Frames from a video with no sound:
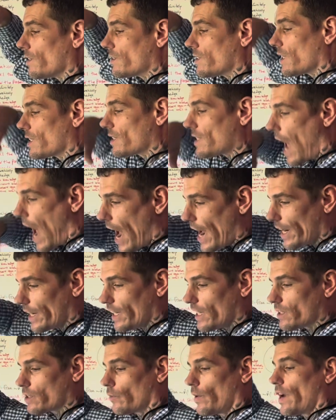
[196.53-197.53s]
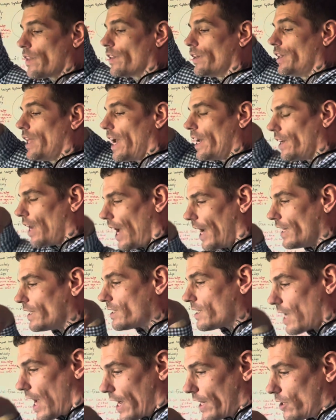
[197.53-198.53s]
societies around the day-night
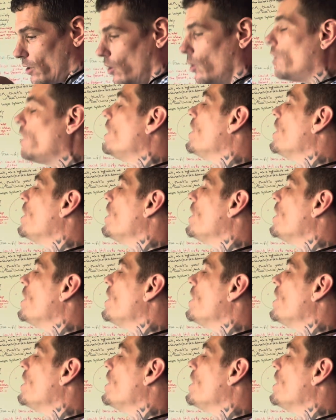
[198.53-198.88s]
cycle